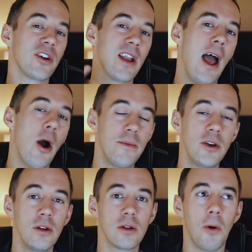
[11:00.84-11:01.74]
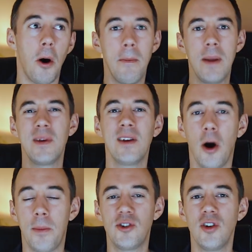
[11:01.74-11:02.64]
which are going to help you spot maybe
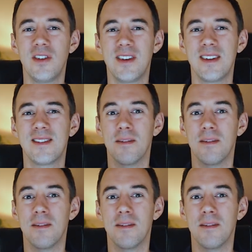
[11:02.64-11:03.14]
opportunities